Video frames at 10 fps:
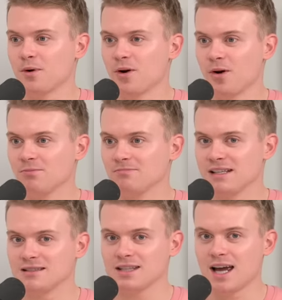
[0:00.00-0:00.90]
But
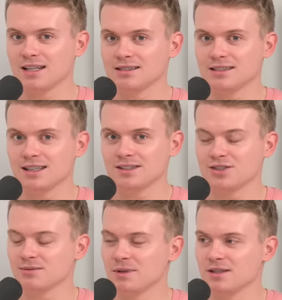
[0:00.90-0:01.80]
instead, it's
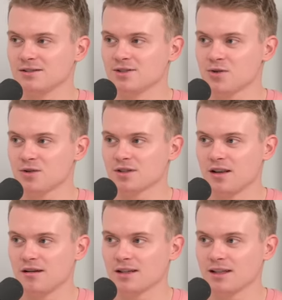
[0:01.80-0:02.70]
just me and George
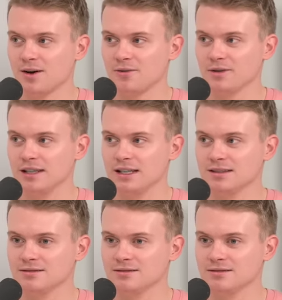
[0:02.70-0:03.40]
Clarkey over here.